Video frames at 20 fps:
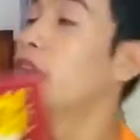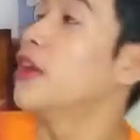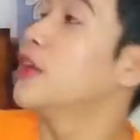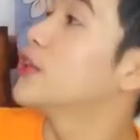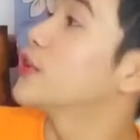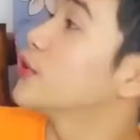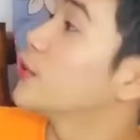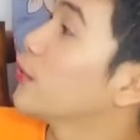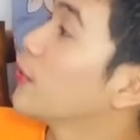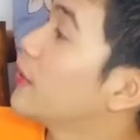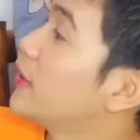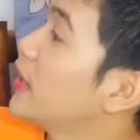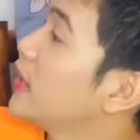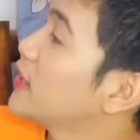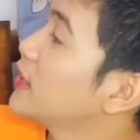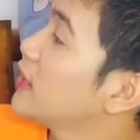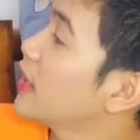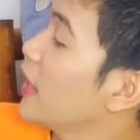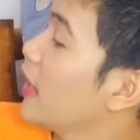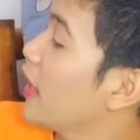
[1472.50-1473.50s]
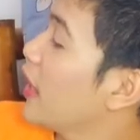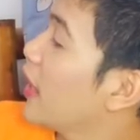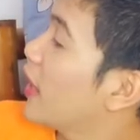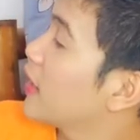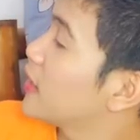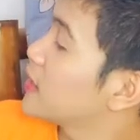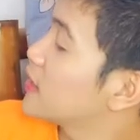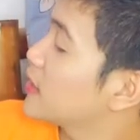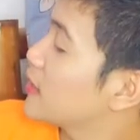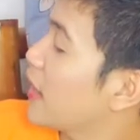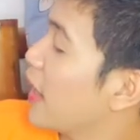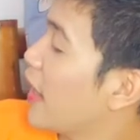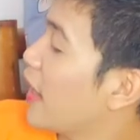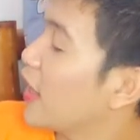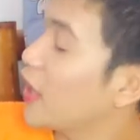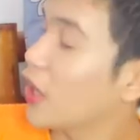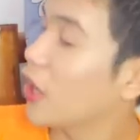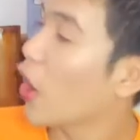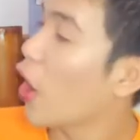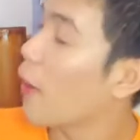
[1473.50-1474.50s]
So this is
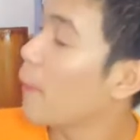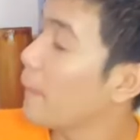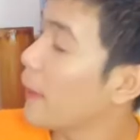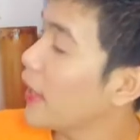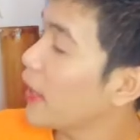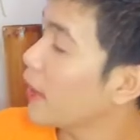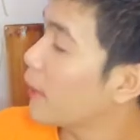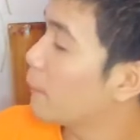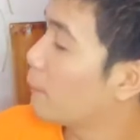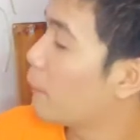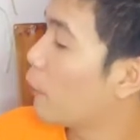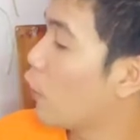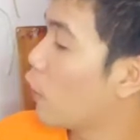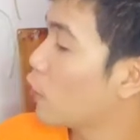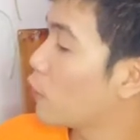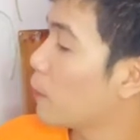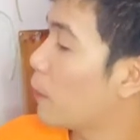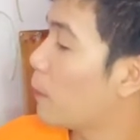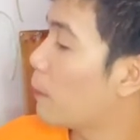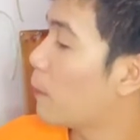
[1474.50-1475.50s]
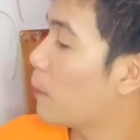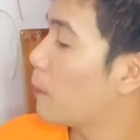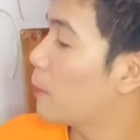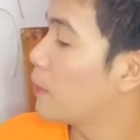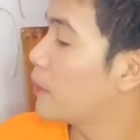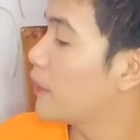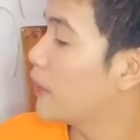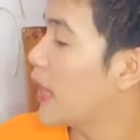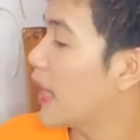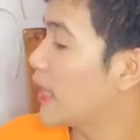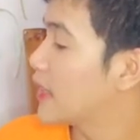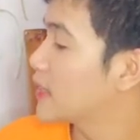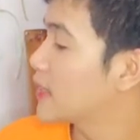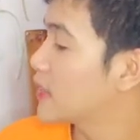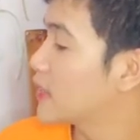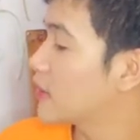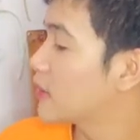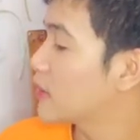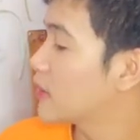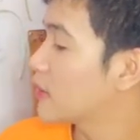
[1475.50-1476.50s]
a comic book.
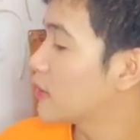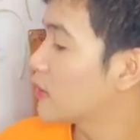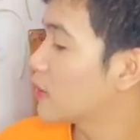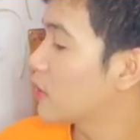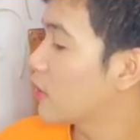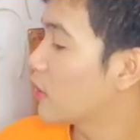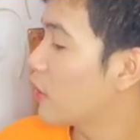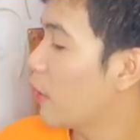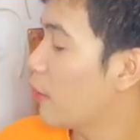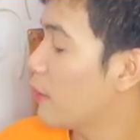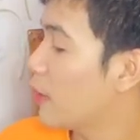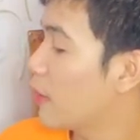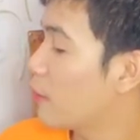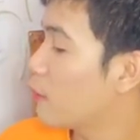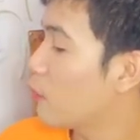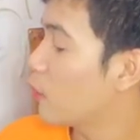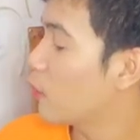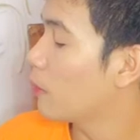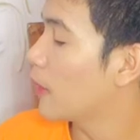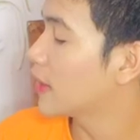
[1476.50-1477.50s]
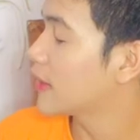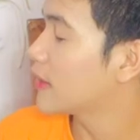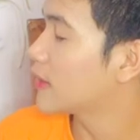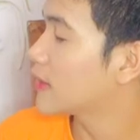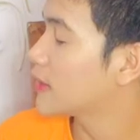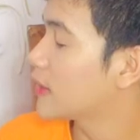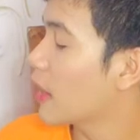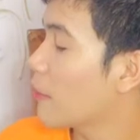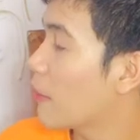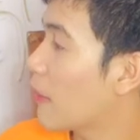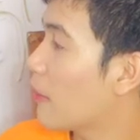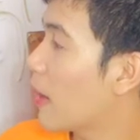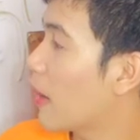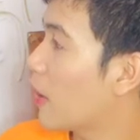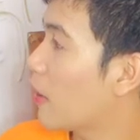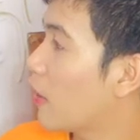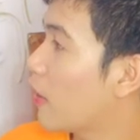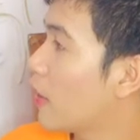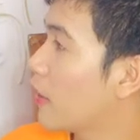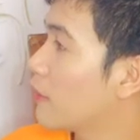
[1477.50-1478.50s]
Yes, comic book, but tama ba
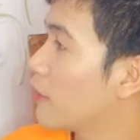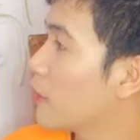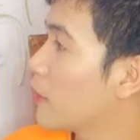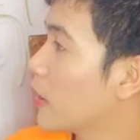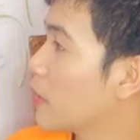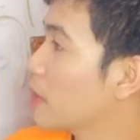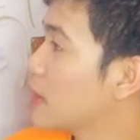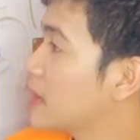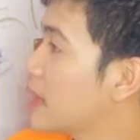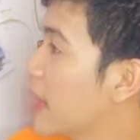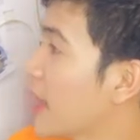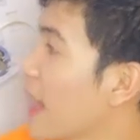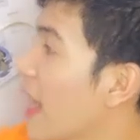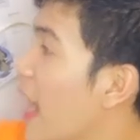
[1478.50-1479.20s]
ako? If I'm not mistaken.